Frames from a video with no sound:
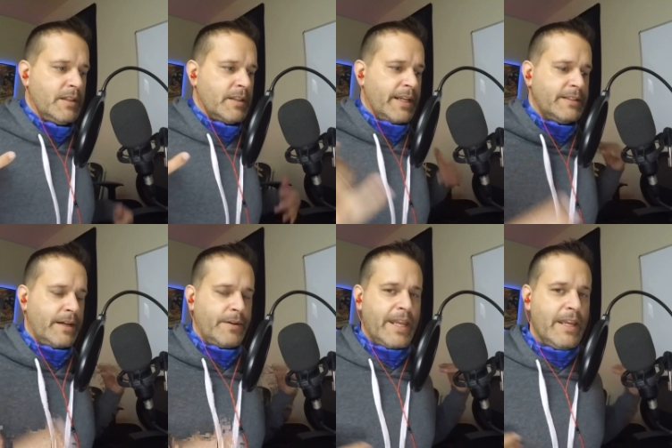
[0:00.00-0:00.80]
things
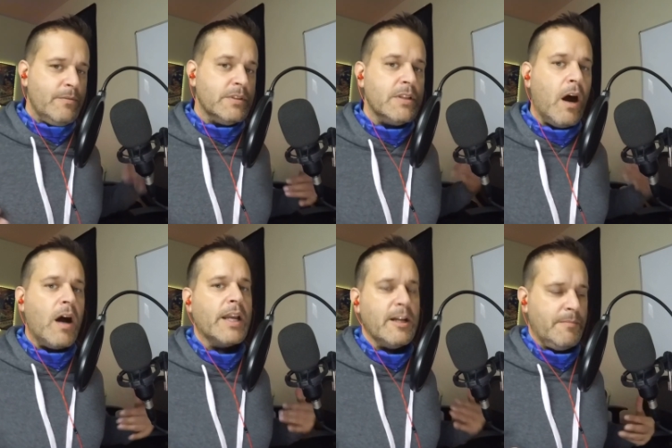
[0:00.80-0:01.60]
that he was
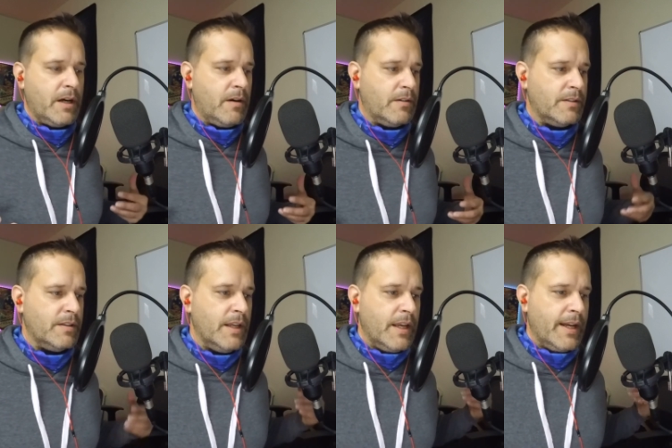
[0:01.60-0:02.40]
talking about,
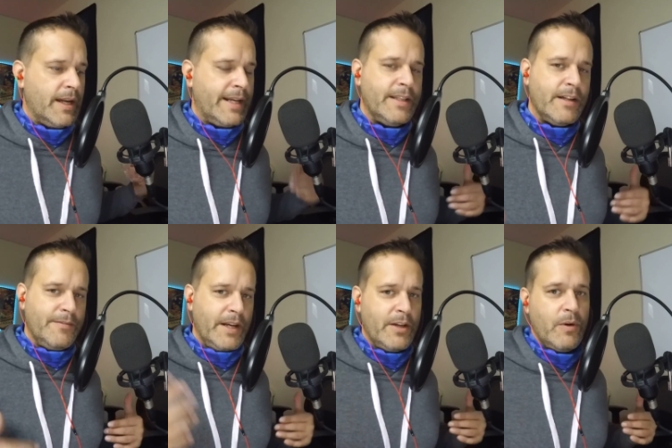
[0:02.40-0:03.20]
and I did a
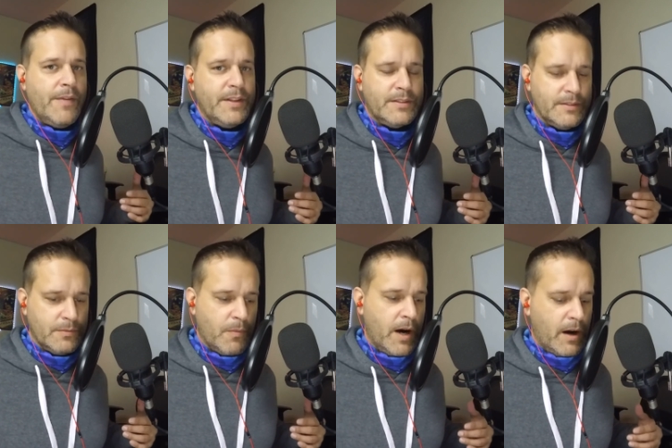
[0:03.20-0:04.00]
video on this as
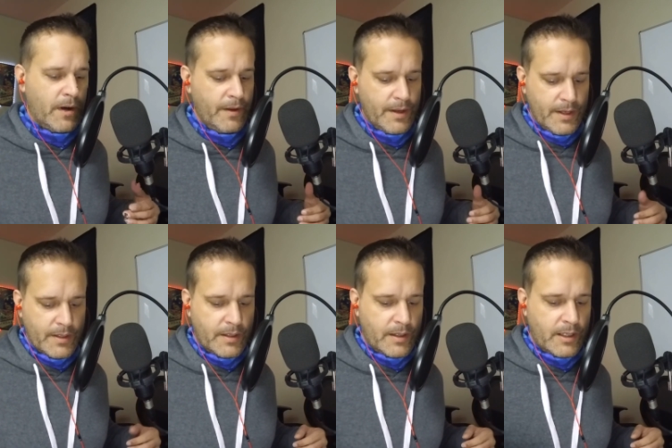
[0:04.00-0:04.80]
well
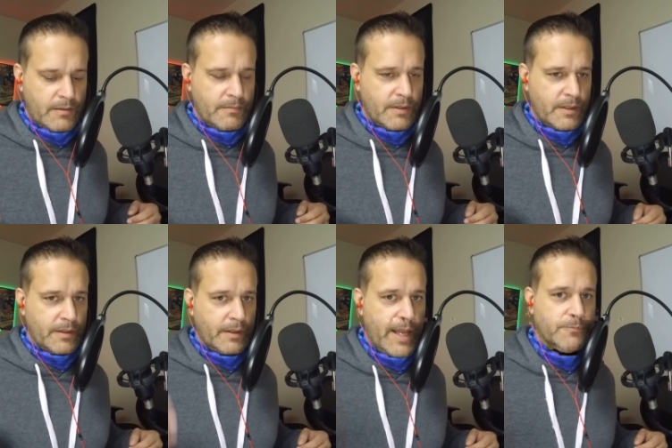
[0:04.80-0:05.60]

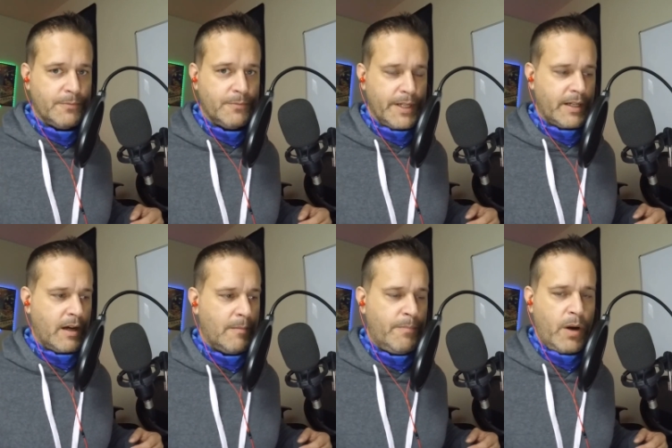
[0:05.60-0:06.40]
last week.
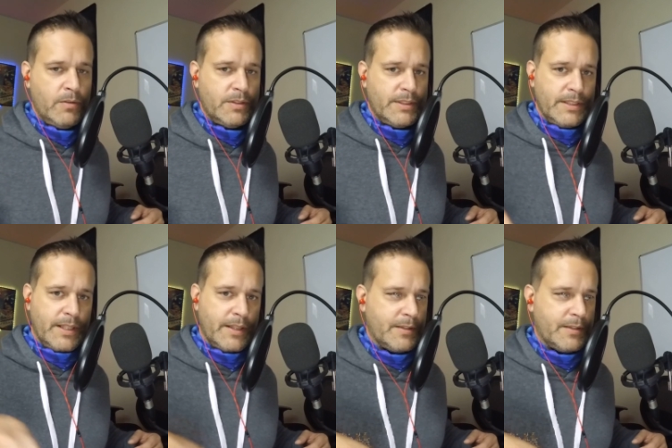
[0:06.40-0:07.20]
I'll post it
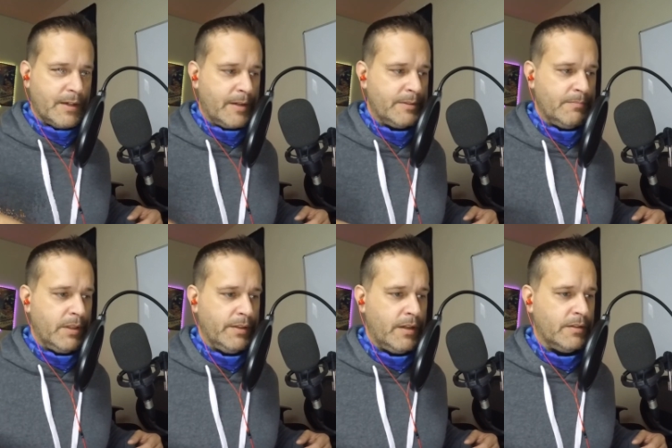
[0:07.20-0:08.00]
in the description
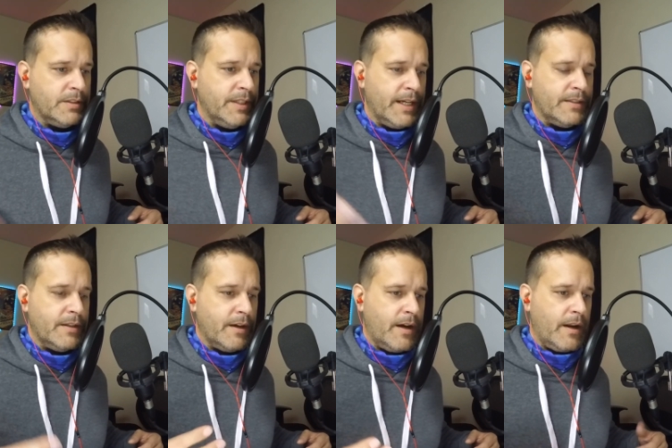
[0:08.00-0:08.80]
below so you guys
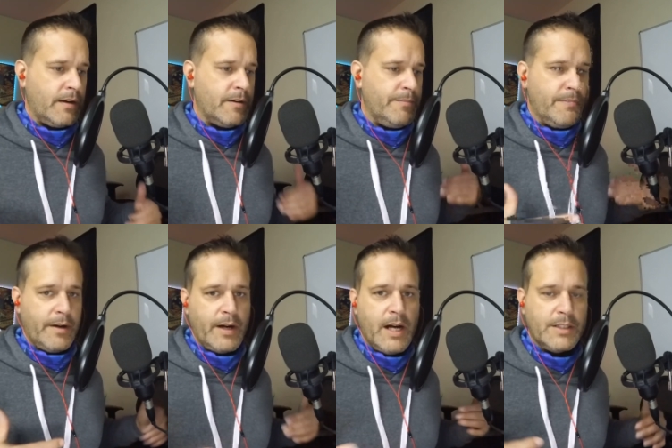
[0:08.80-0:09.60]
can kind of compare
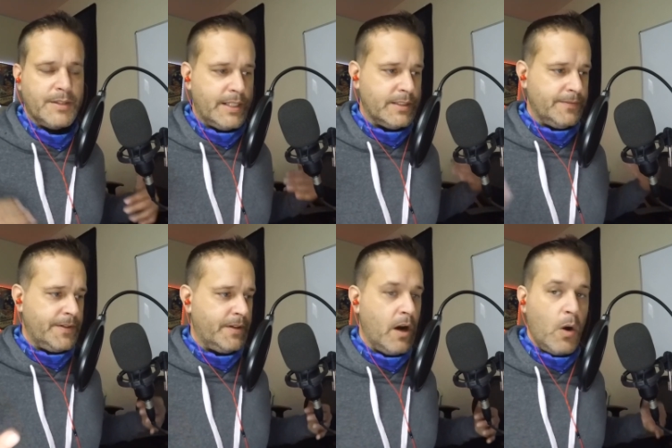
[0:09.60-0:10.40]
and contrast. If
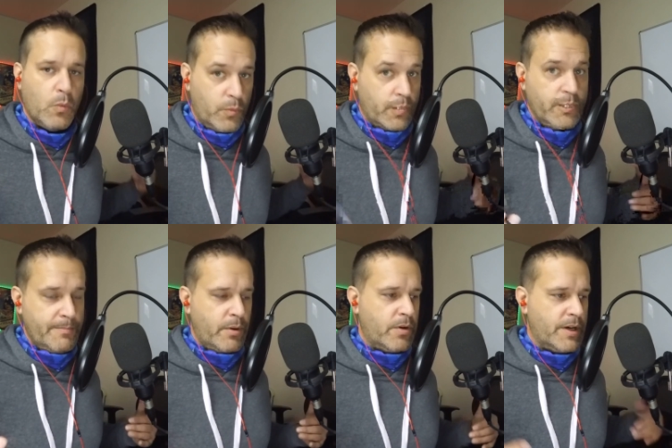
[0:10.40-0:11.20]
you're really
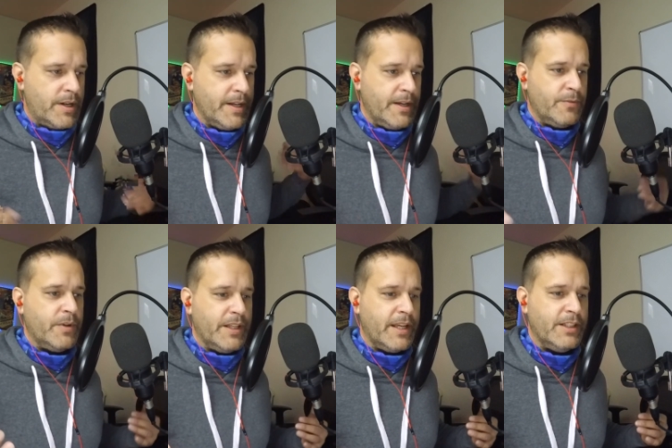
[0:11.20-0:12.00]
bored and
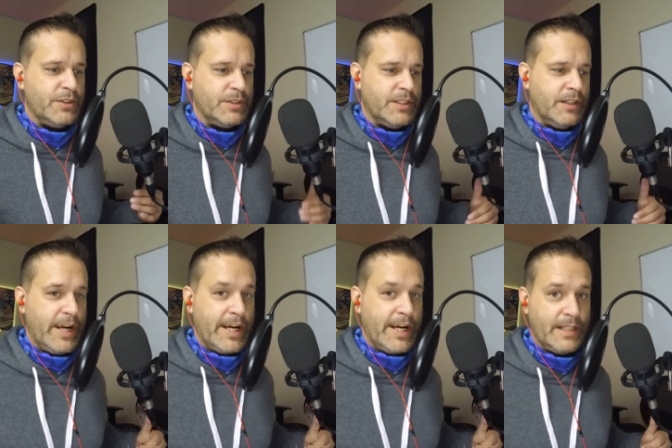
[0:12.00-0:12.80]
really interested
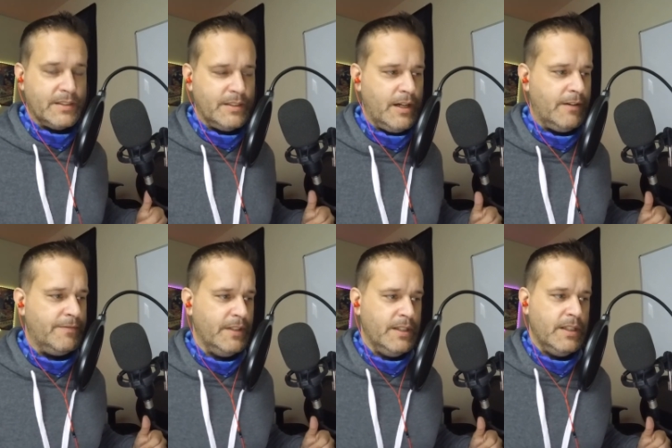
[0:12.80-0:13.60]
in Vegas stuff,